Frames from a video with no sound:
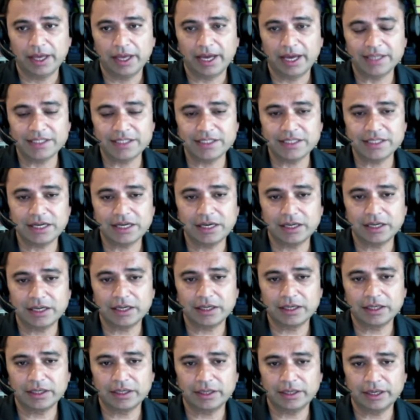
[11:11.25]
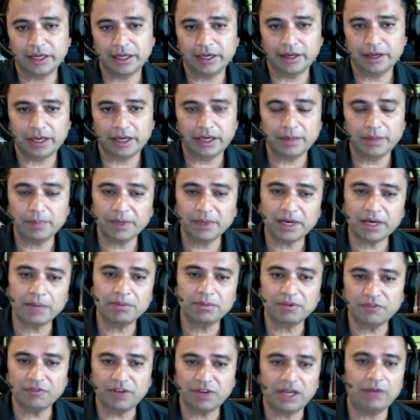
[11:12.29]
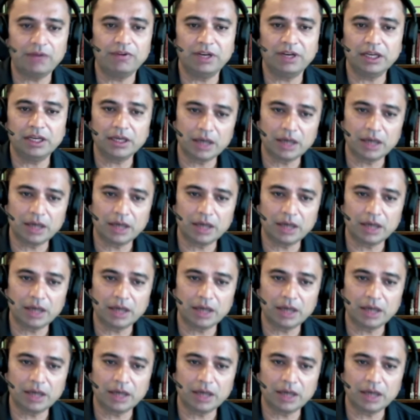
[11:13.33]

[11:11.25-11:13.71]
as I said, like uh, it become a very very